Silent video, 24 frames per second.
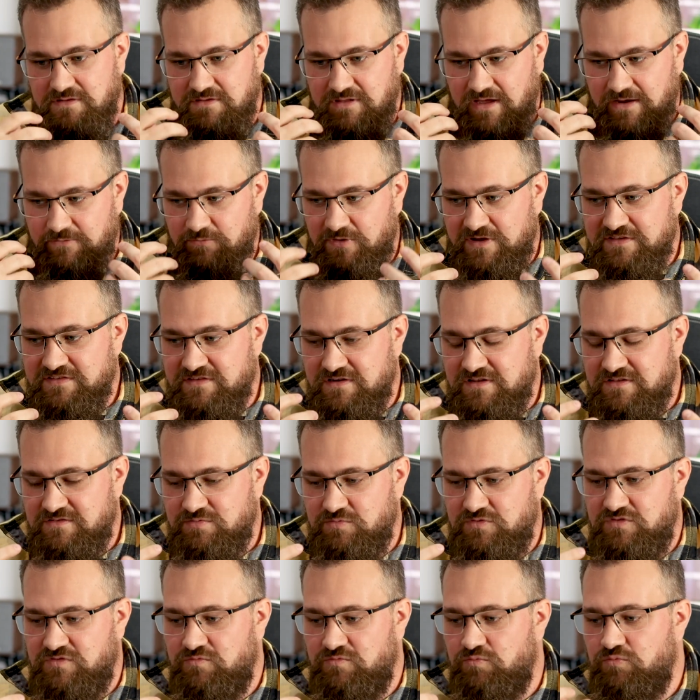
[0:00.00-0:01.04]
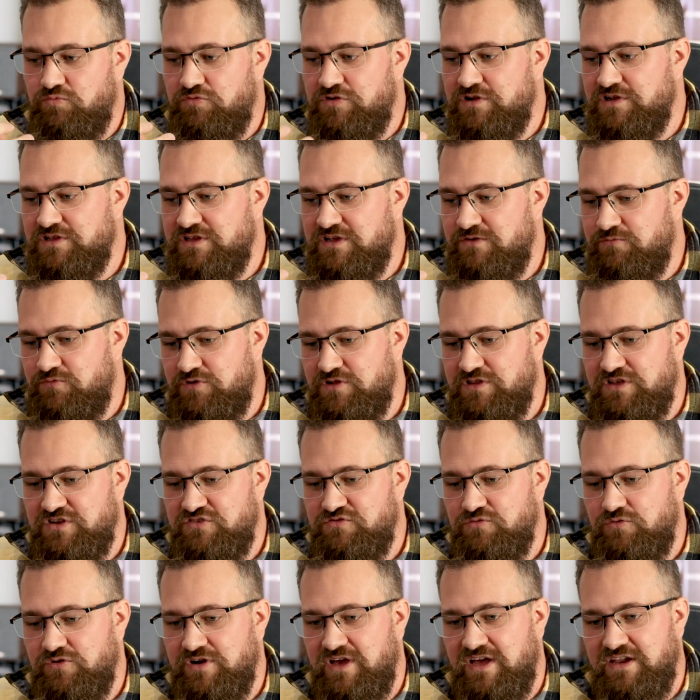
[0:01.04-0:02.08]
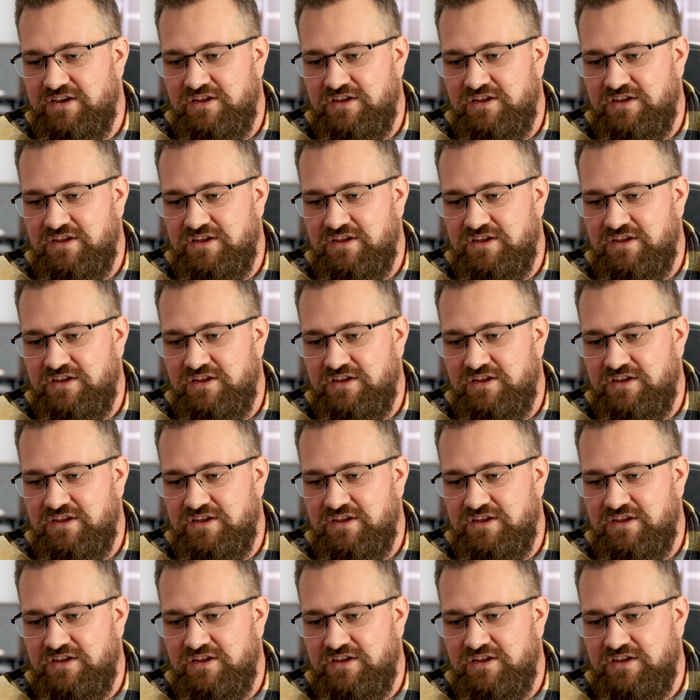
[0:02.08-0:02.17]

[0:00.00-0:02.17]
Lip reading: that resonance was really, really drawn out,